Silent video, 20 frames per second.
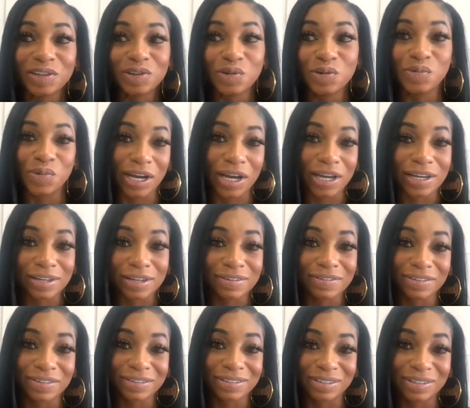the new wave,
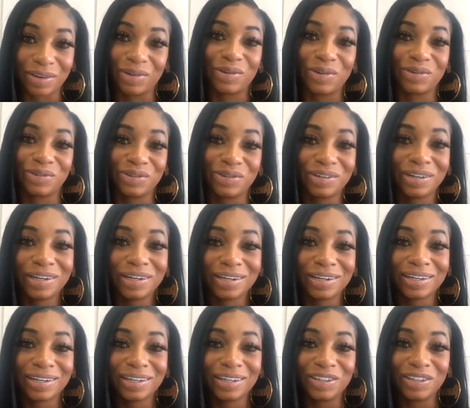so
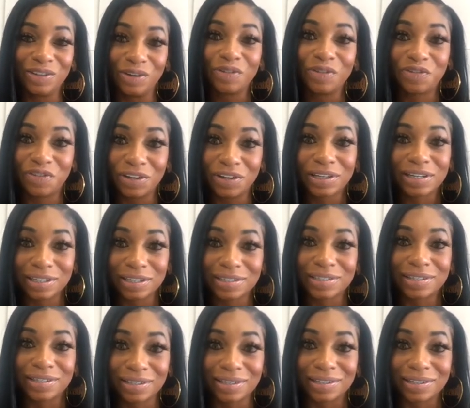yeah. your feeling
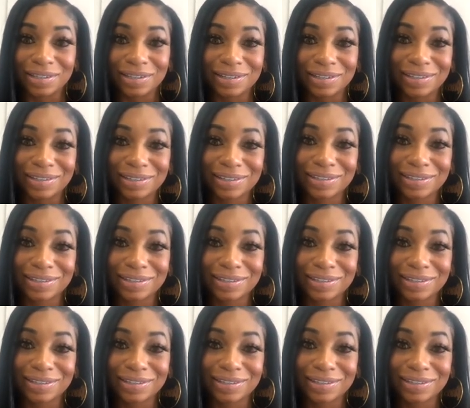is good.